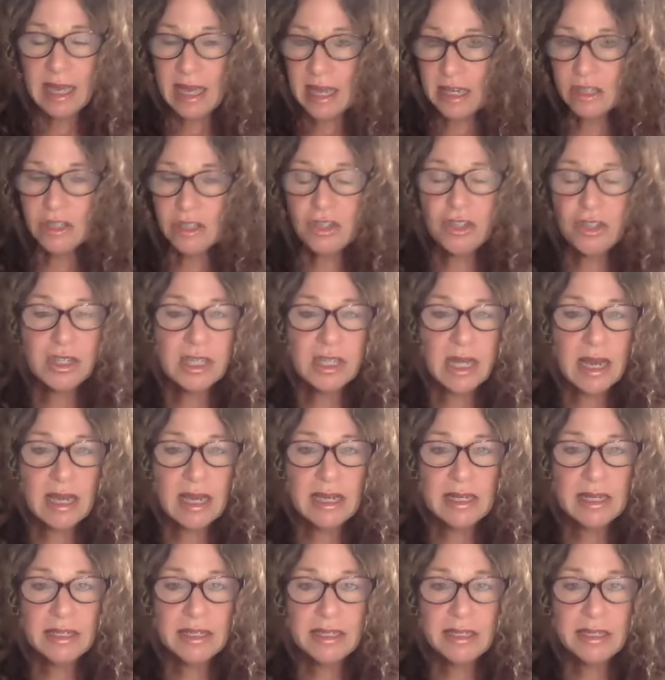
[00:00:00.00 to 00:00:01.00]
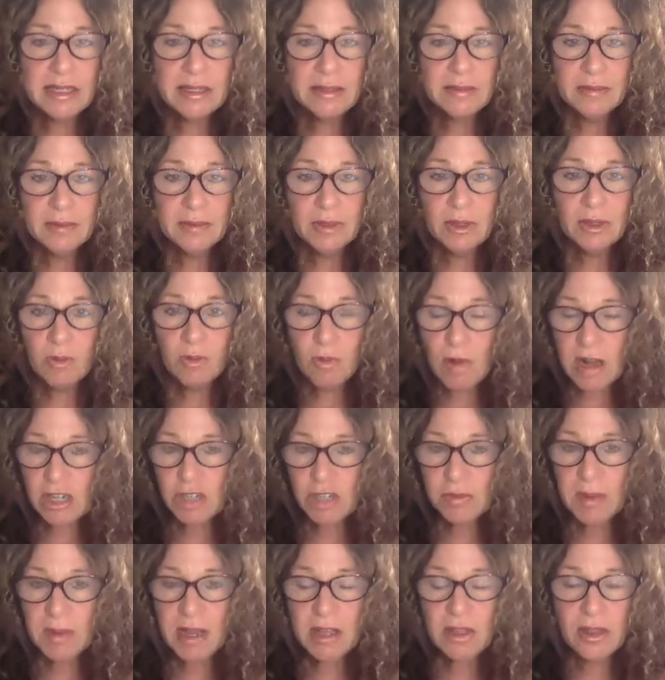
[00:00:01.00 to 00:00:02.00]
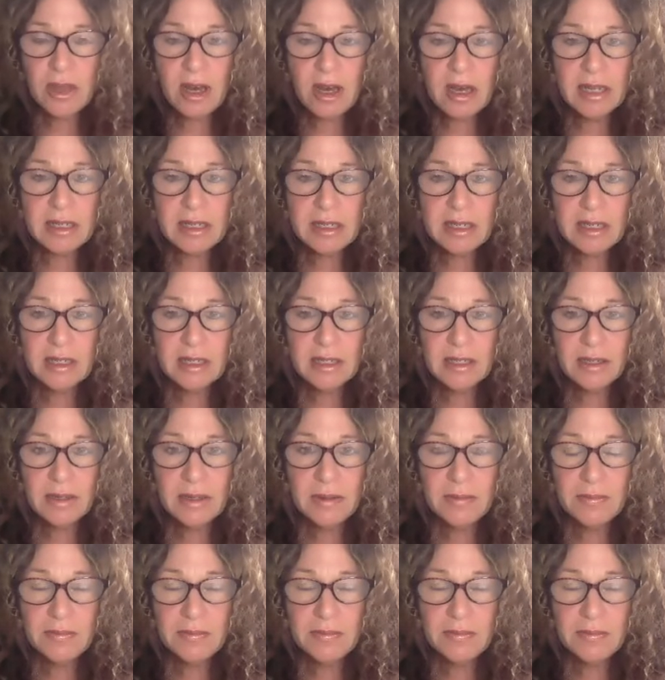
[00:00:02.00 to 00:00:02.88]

exercised, watched my thoughts,